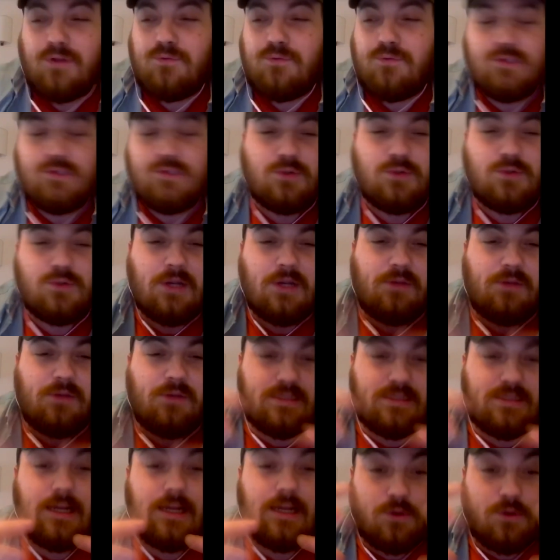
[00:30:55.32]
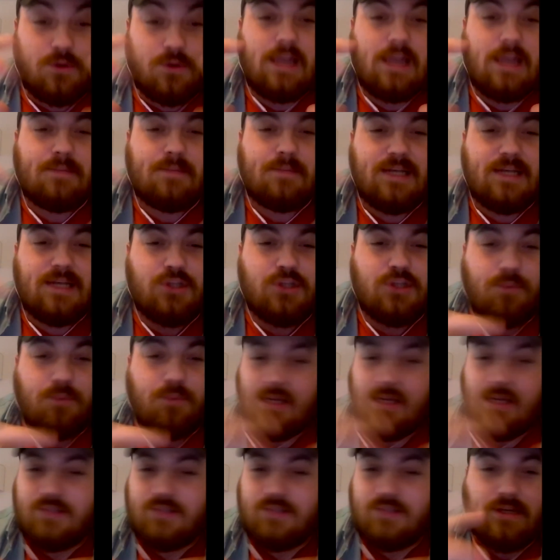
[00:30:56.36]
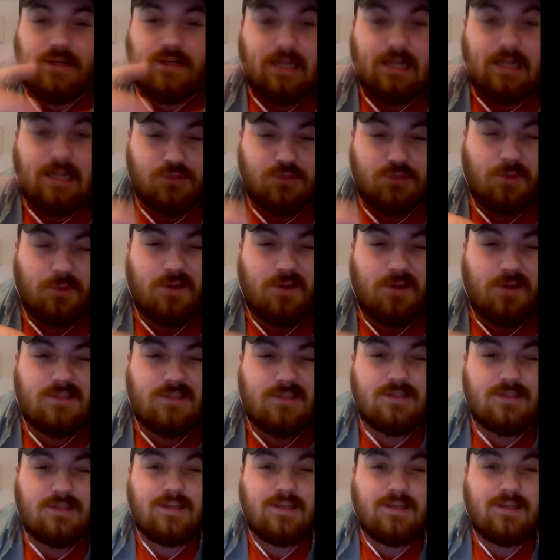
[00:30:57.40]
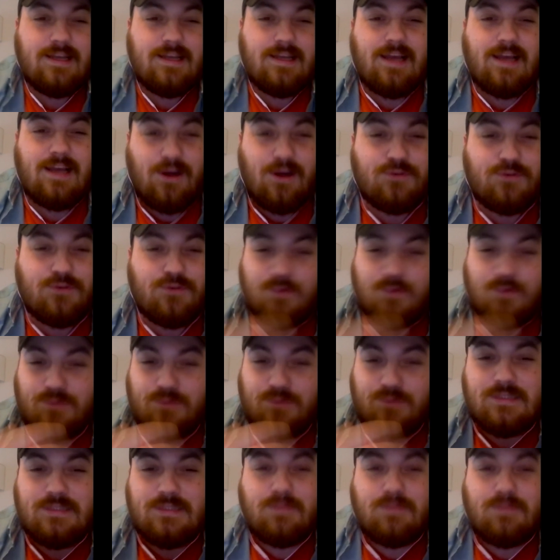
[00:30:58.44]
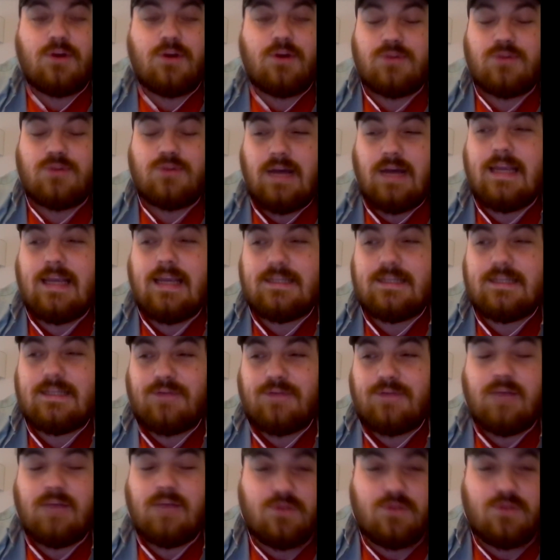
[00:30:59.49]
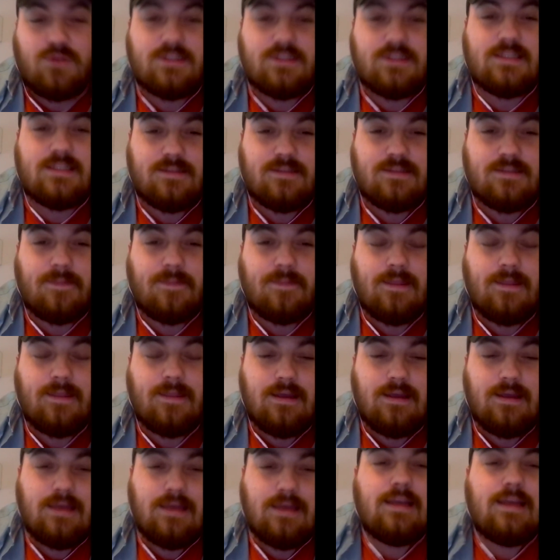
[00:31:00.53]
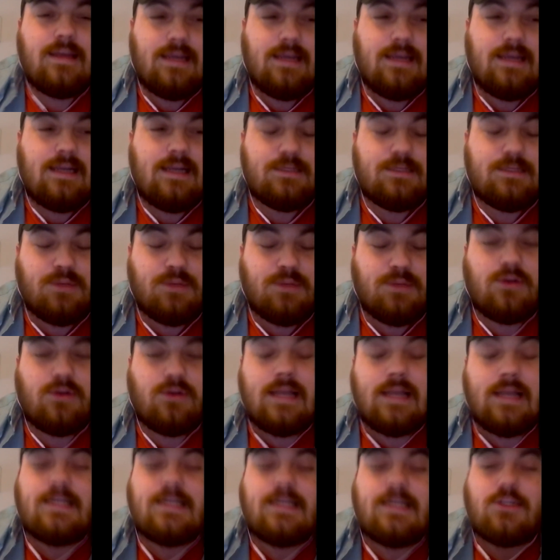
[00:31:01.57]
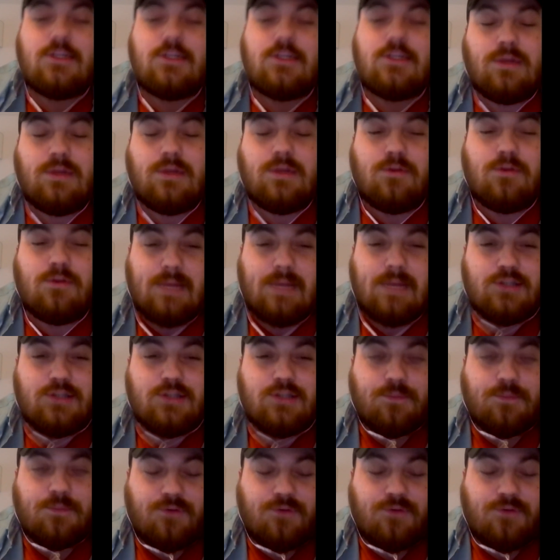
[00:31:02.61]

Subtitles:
frustrated with like great matchup when it's only like 3 rounds. I often want to see more. So I guess 5 rounds is pretty good. I think it's a pretty good matchup